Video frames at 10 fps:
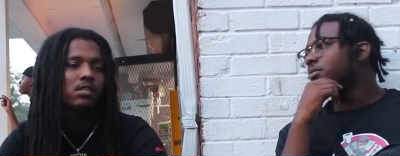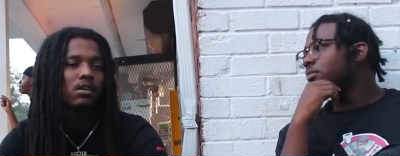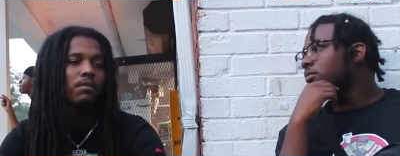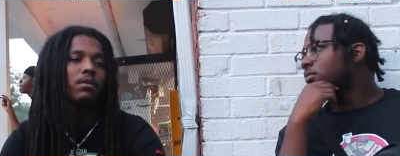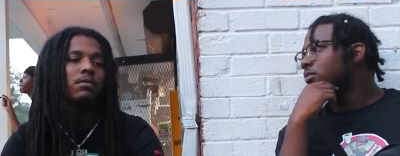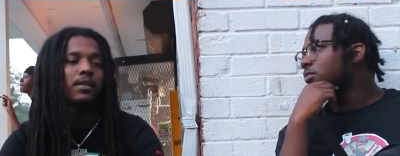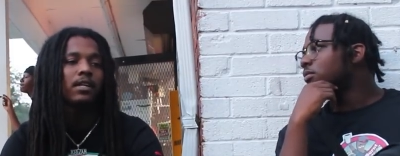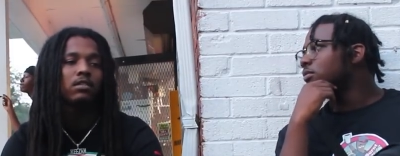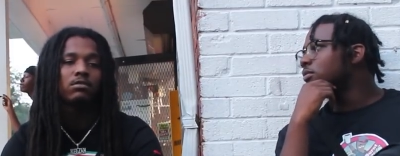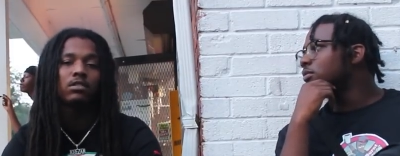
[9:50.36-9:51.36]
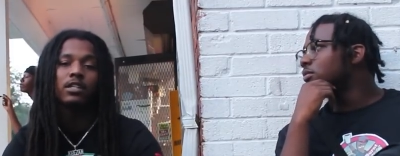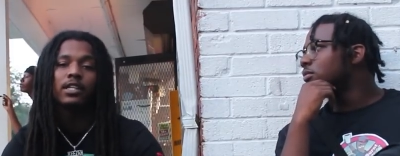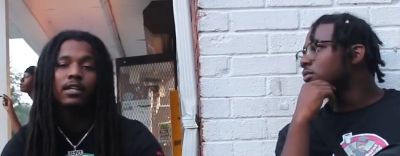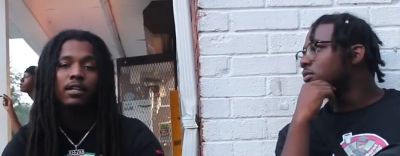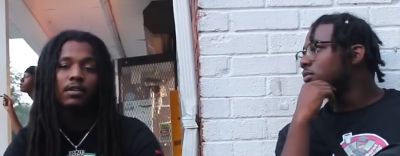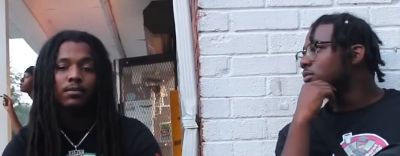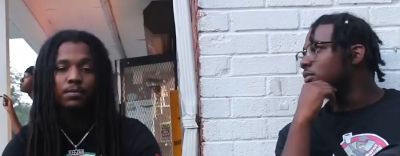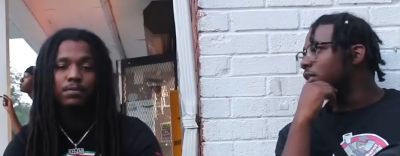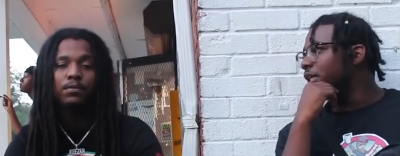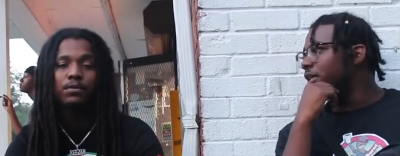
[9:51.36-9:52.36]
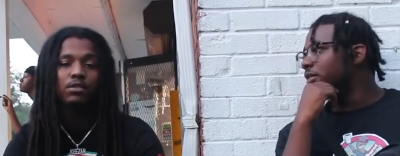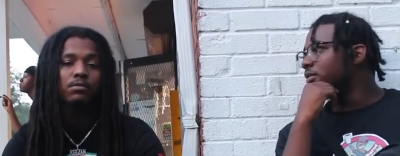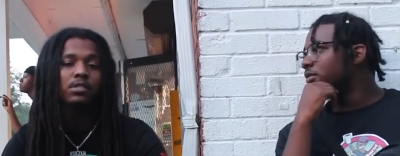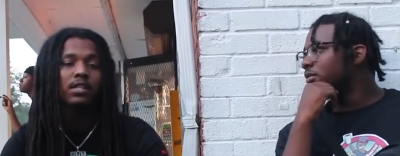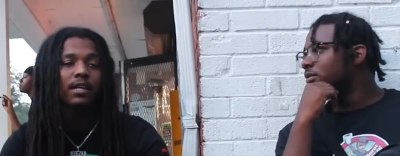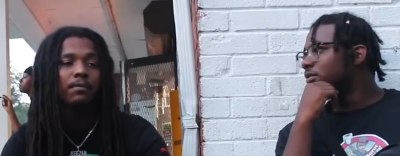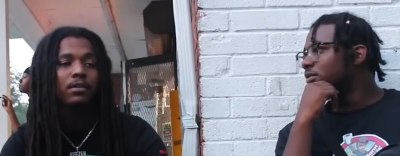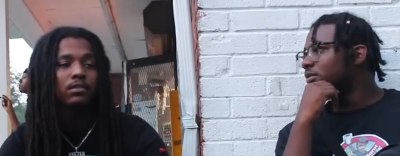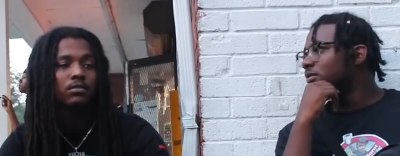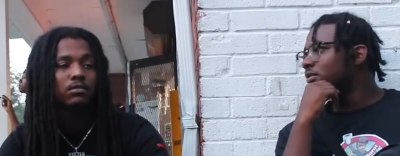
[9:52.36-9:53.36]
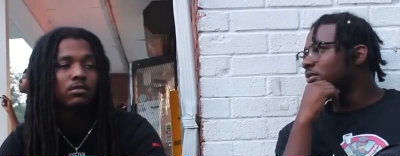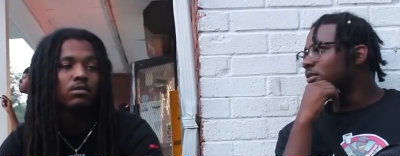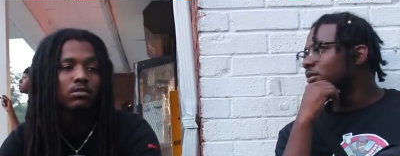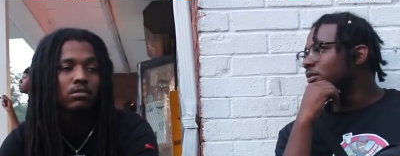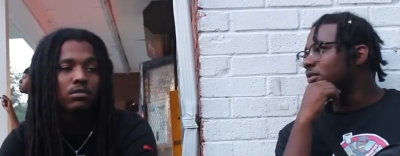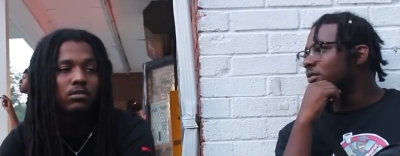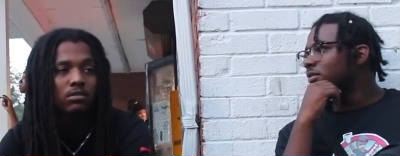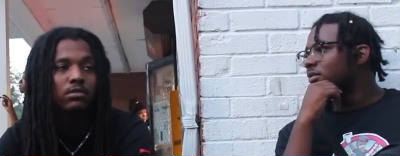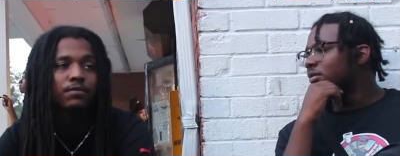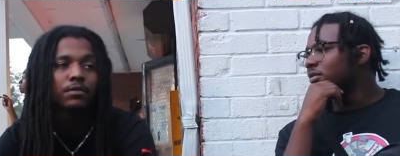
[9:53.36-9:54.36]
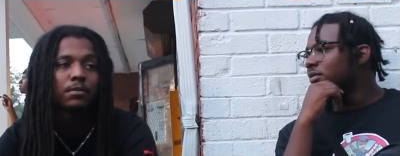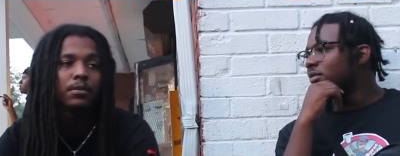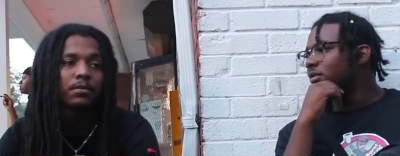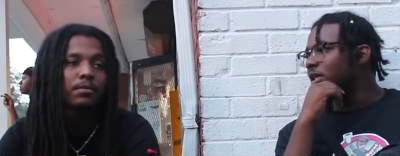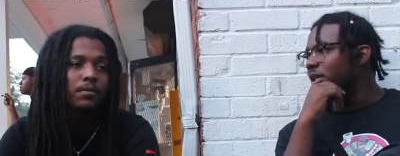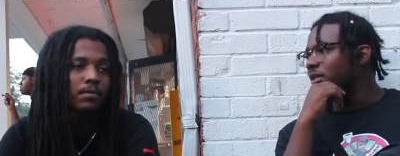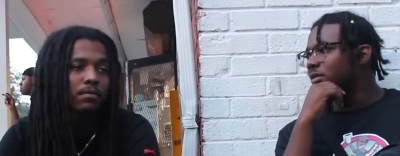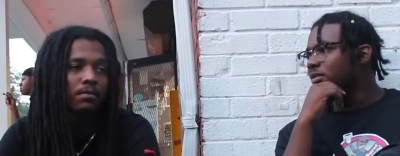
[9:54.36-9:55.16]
Speaker 1: talk about what I do every day. Yeah. There's some shit I've been through or going through, you feel me? Yeah.